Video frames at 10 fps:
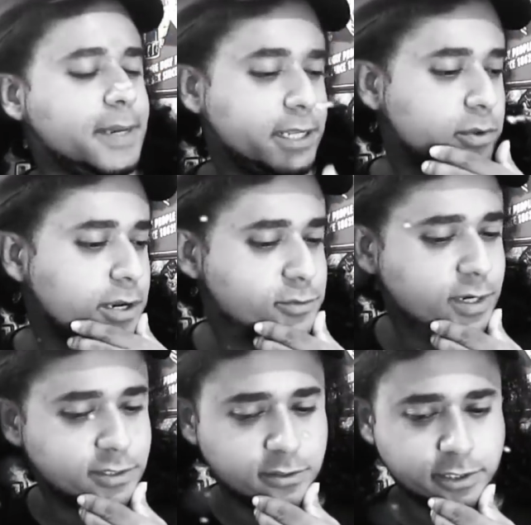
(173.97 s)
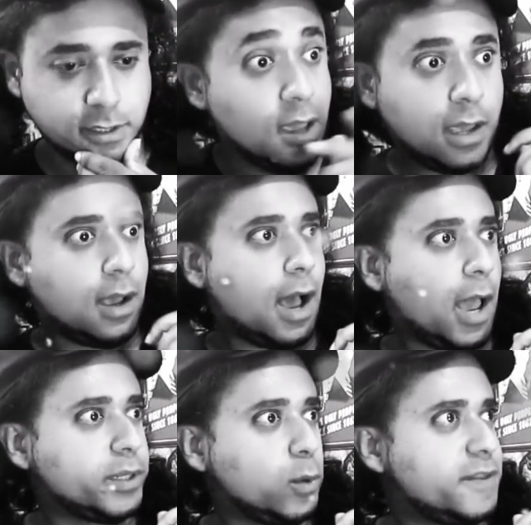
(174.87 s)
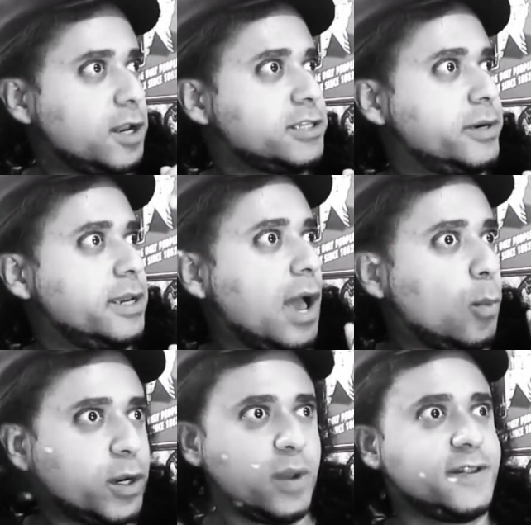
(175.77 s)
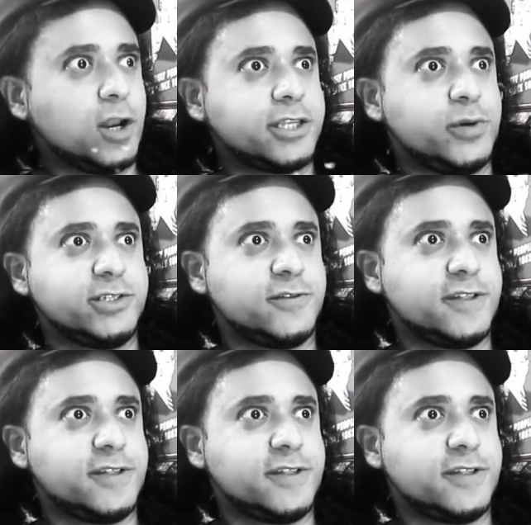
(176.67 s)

My New Year's resolution. I want to win the lottery. I want to win the lottery in